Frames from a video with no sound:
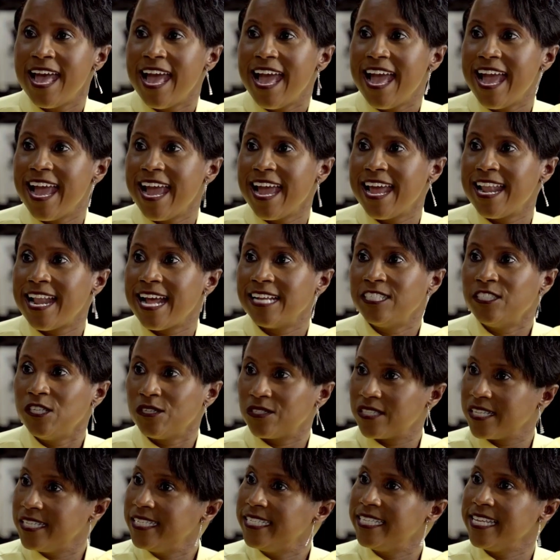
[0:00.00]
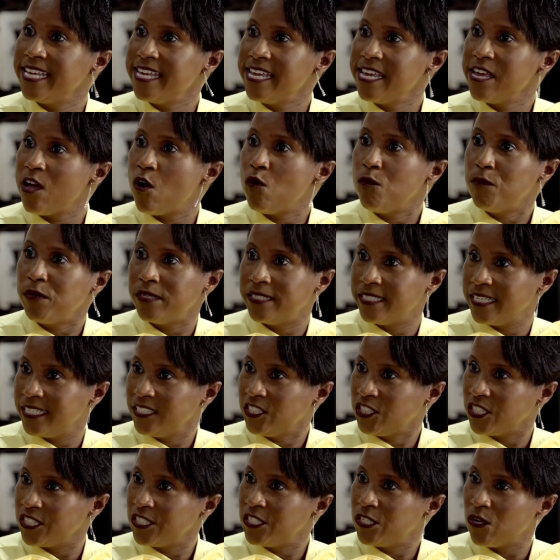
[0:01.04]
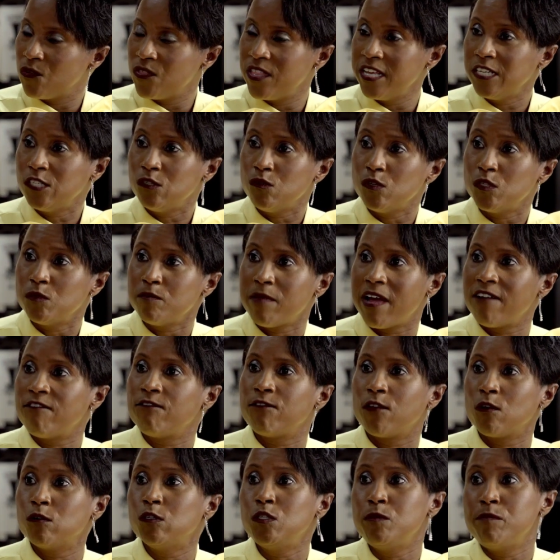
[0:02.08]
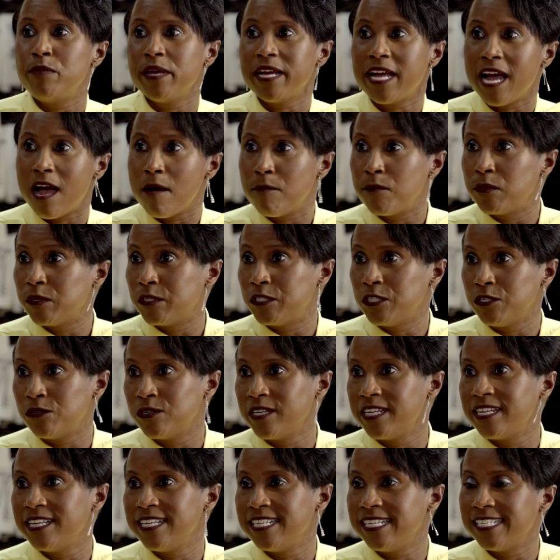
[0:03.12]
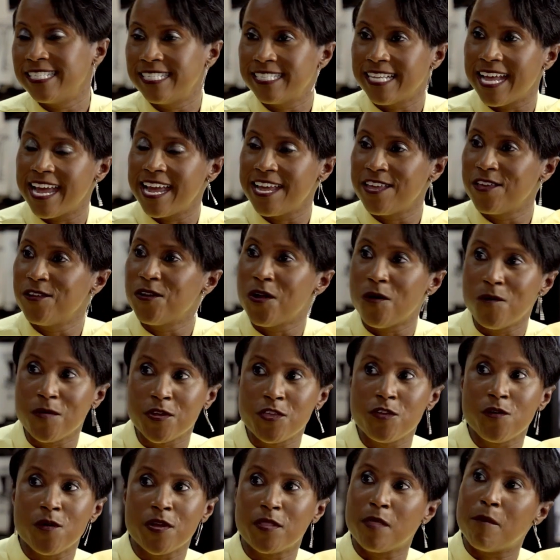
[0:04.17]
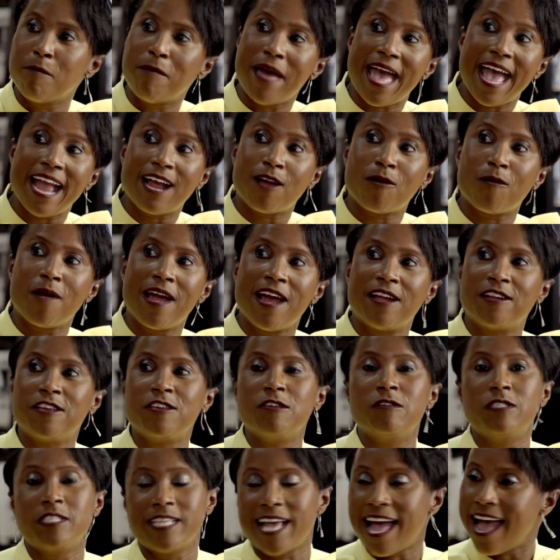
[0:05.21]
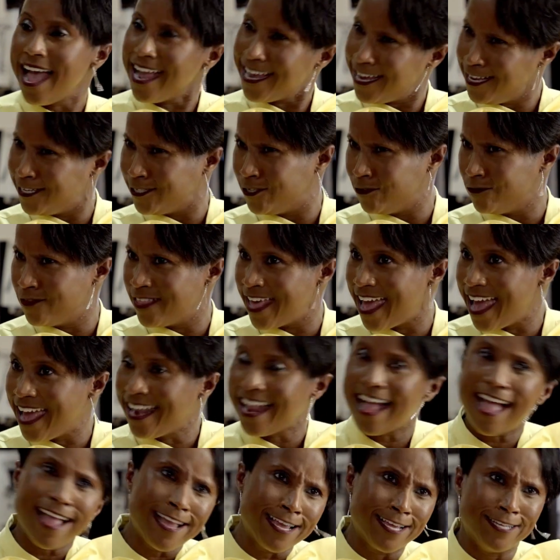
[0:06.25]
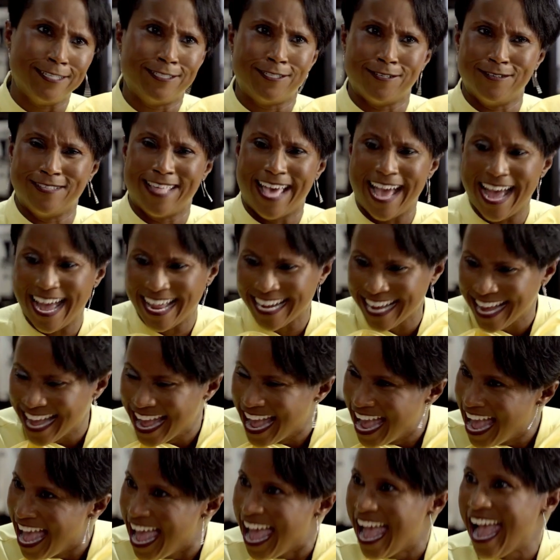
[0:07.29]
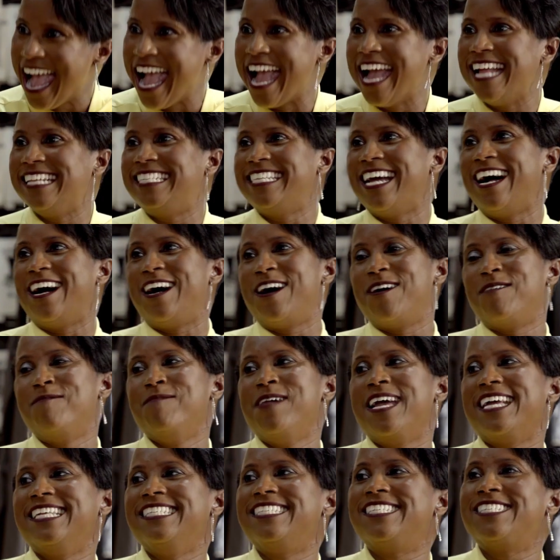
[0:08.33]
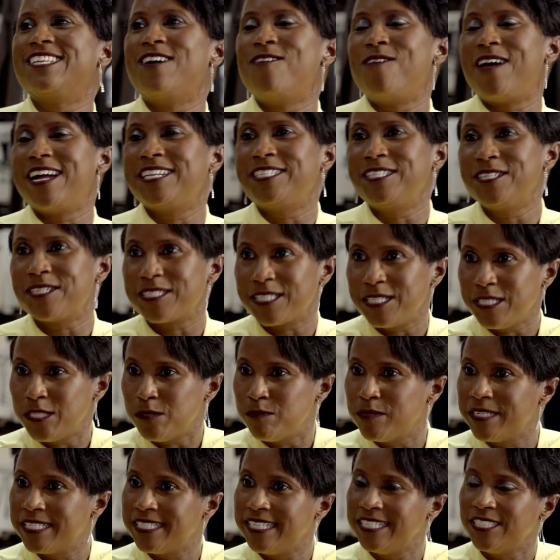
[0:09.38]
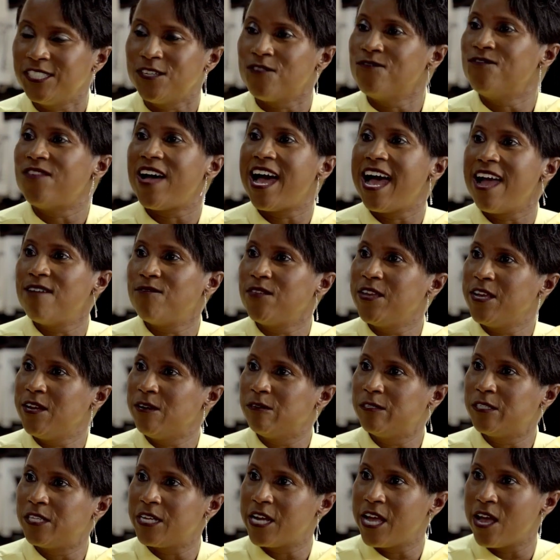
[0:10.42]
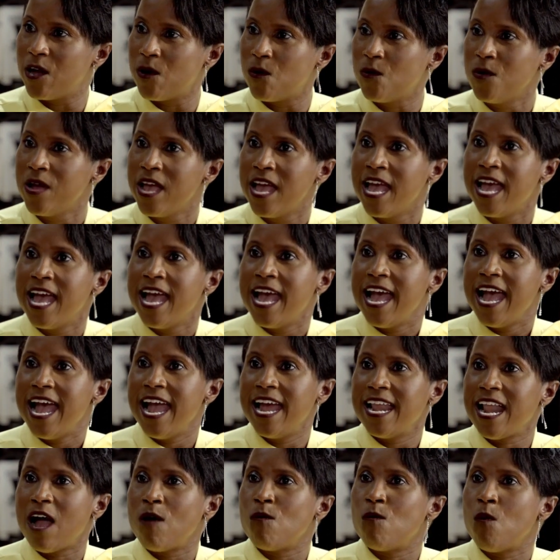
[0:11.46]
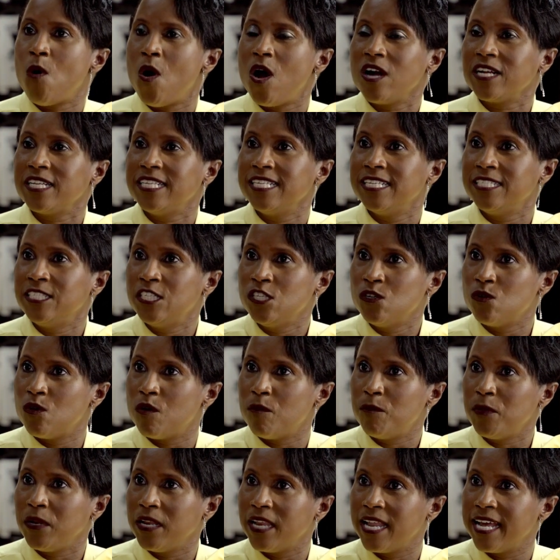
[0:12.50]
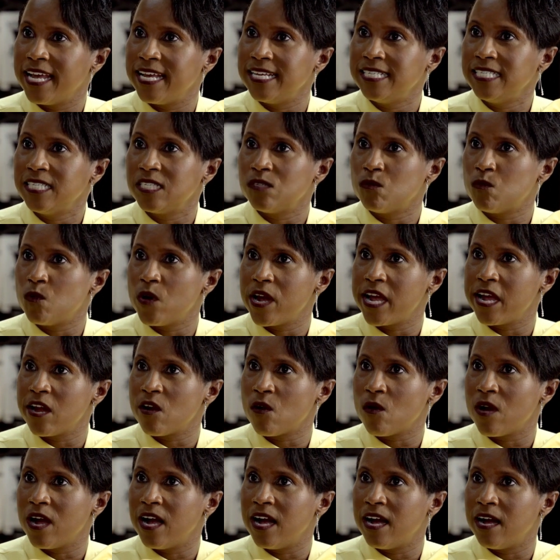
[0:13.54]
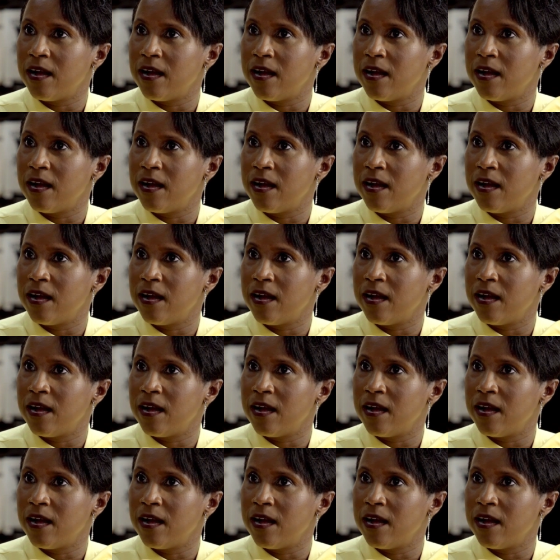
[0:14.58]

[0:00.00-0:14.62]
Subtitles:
and I took the CEO position. So this was my first big opportunity to say, you know, when you're in the background and you say, I can do that, I can do that. and so I took this position 5 years ago, and I walked into a place where